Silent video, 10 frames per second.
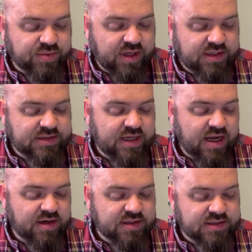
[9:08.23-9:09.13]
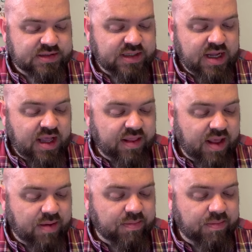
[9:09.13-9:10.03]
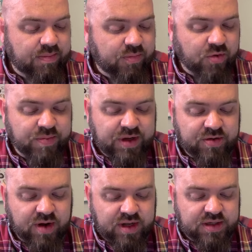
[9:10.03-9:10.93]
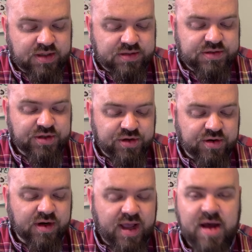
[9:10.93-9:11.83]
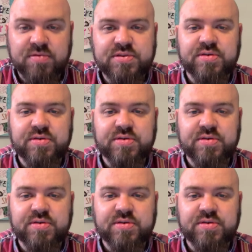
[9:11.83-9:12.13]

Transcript: What I desire is that more be credited to your account.